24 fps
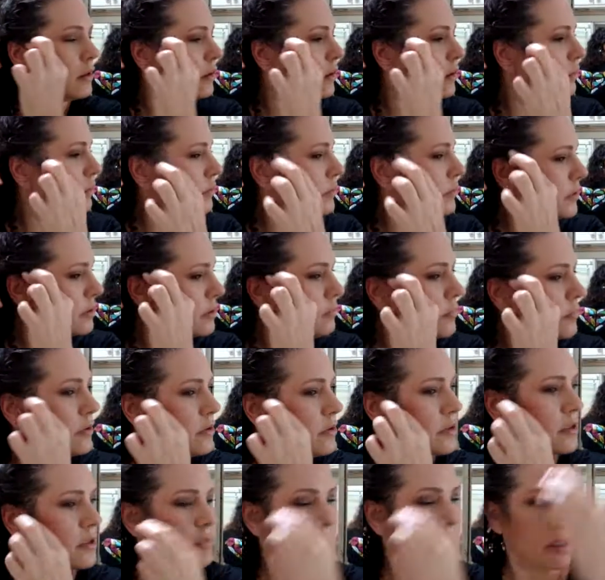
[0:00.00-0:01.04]
I'll
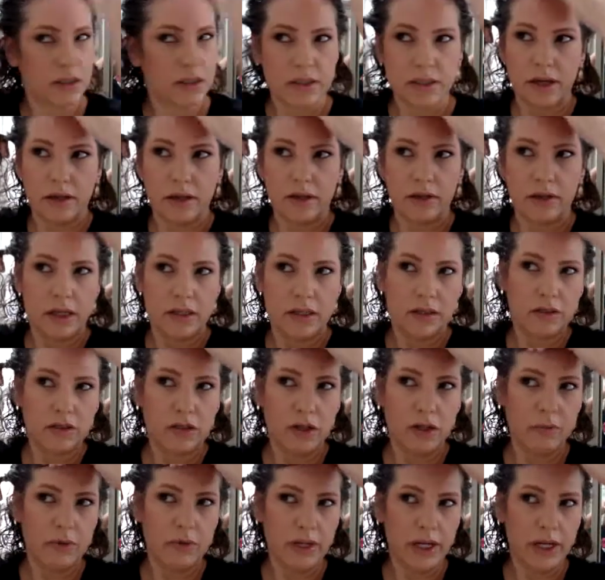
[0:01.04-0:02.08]
pull some pieces out. Okay, so
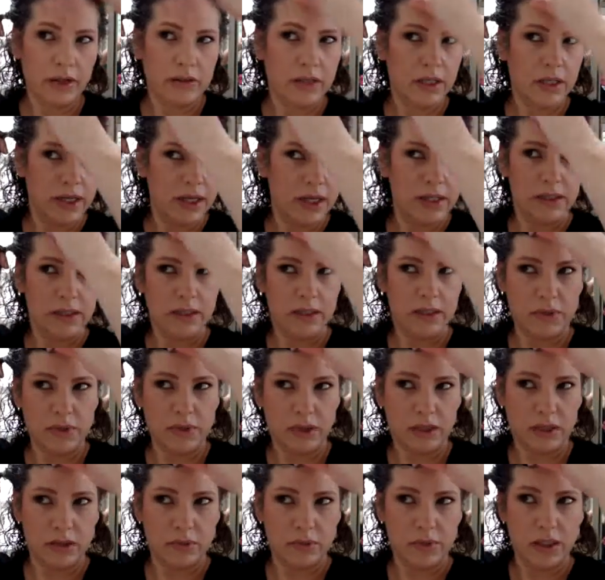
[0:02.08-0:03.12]
don't worry how tight it is,
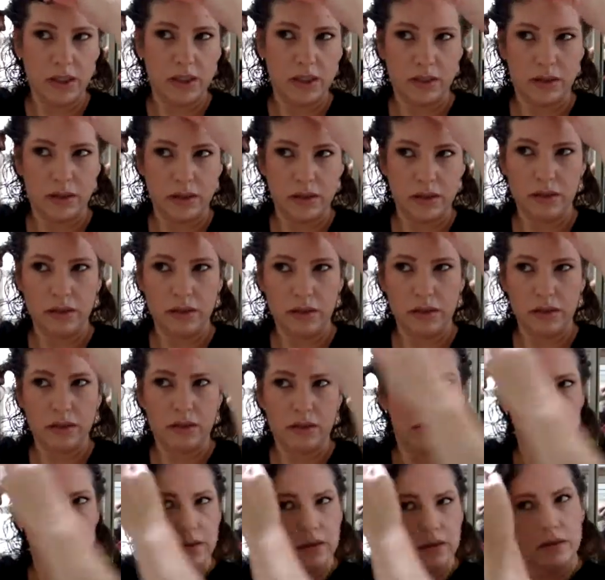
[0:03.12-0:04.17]
because we can
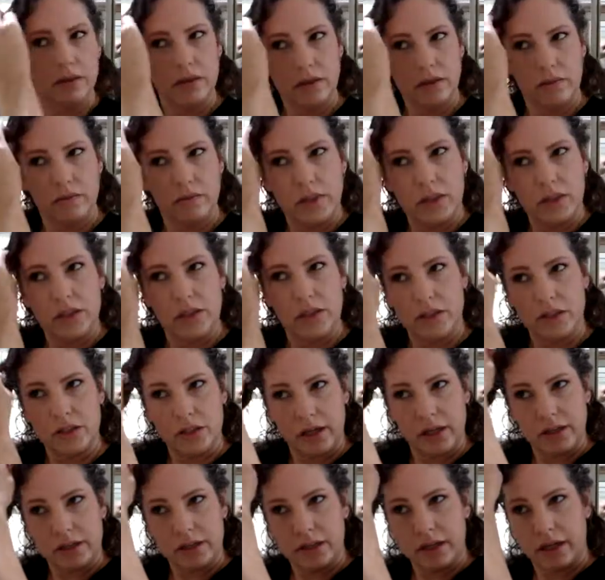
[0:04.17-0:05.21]

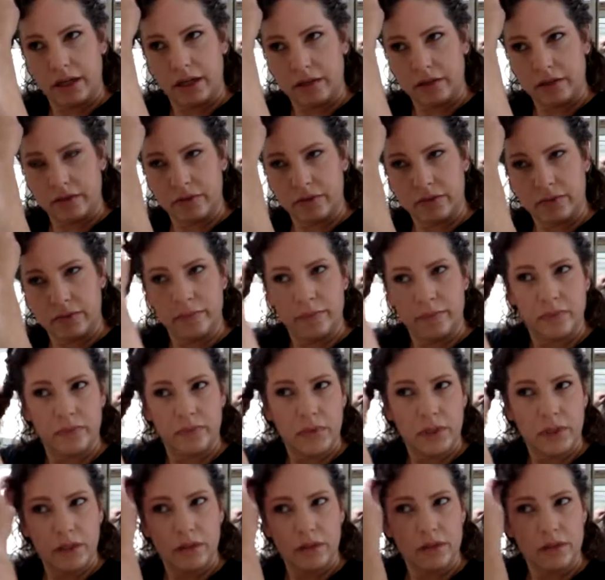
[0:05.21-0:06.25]
adjust how
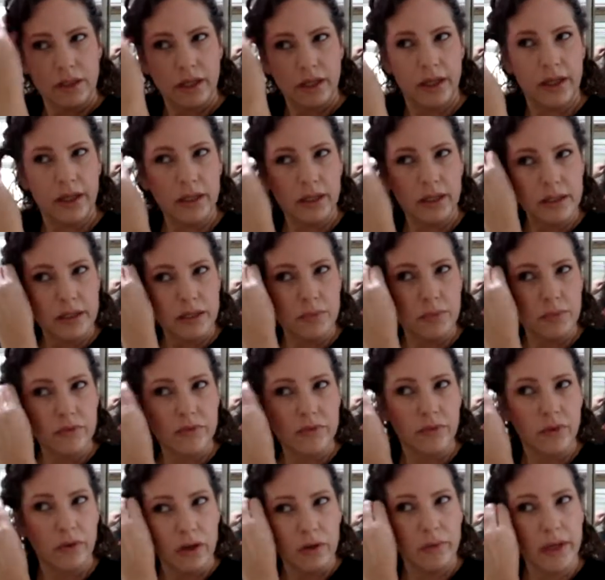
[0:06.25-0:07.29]
tight it is
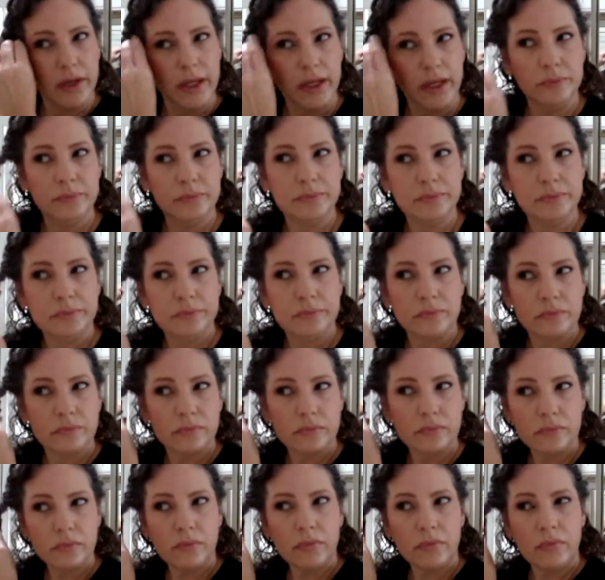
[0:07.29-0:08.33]
before we
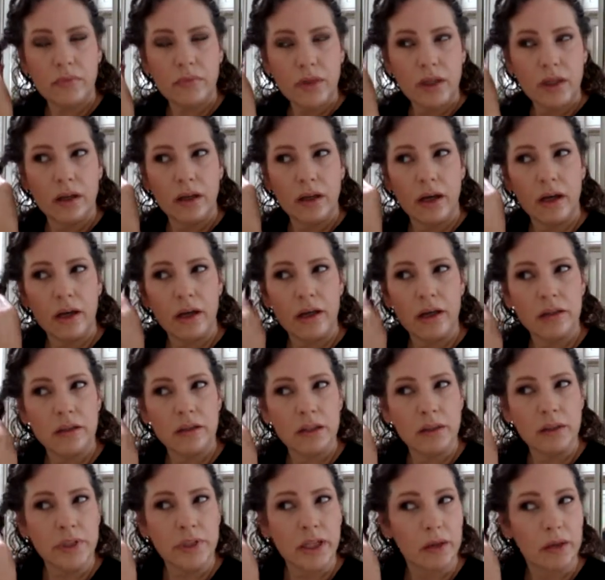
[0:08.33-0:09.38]

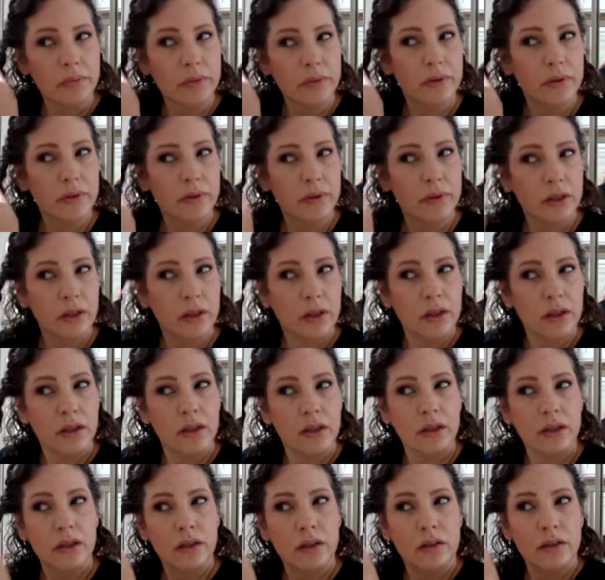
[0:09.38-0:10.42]
clip it up.
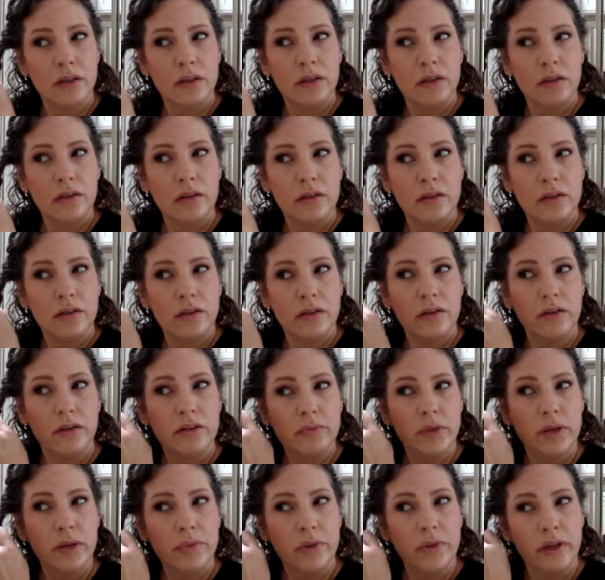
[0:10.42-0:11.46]
I
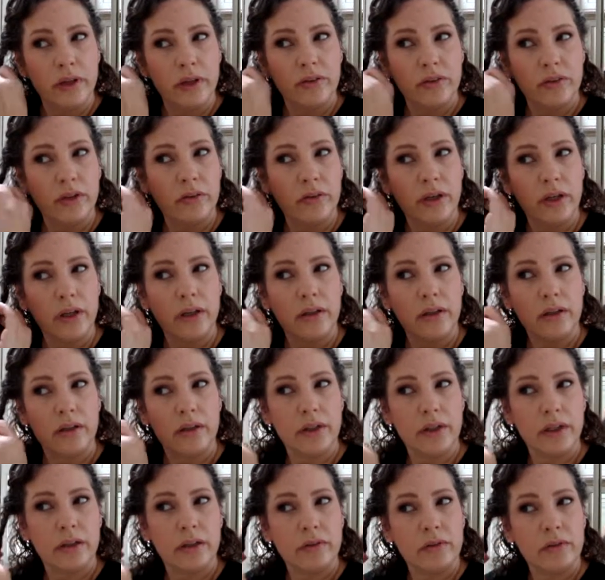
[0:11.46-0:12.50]
lost my place. Okay, there
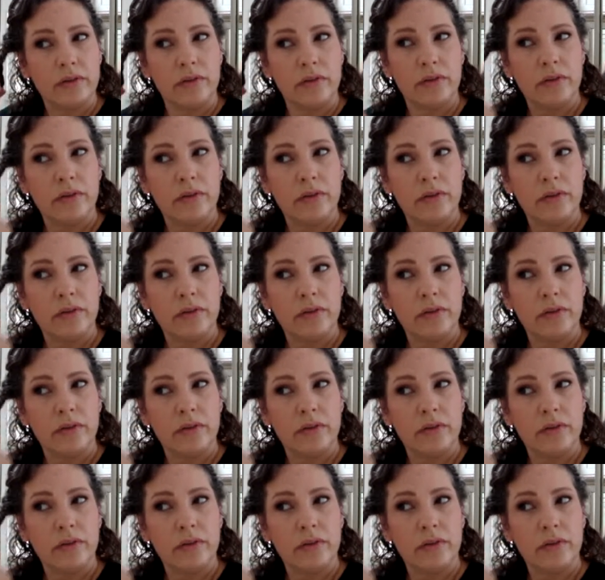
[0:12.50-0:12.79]
we go.